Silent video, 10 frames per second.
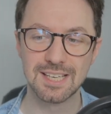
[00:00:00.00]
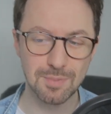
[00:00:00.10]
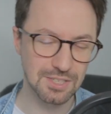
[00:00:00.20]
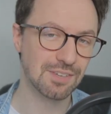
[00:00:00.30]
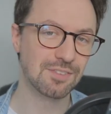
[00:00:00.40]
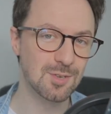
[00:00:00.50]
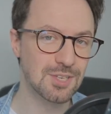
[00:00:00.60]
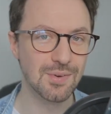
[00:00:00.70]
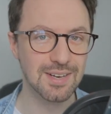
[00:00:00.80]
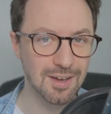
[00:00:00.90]
especially if you
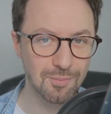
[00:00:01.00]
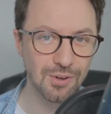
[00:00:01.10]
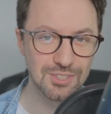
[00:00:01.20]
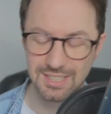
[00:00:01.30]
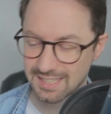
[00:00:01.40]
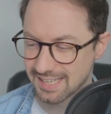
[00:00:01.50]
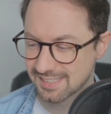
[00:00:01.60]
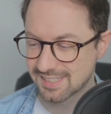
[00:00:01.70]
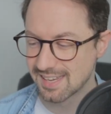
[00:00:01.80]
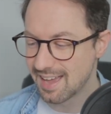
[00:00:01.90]
do end up watching
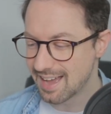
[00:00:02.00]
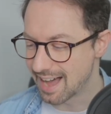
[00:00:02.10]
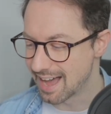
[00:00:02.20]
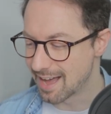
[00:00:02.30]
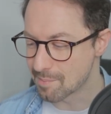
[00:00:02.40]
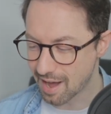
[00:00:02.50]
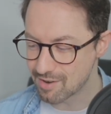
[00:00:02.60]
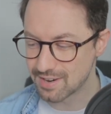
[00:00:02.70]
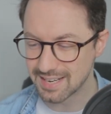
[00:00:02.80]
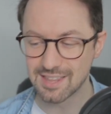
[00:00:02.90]
this. Um, I
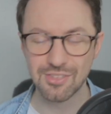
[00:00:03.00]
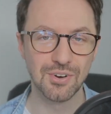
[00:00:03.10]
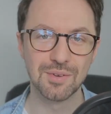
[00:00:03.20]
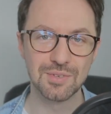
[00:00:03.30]
really thought it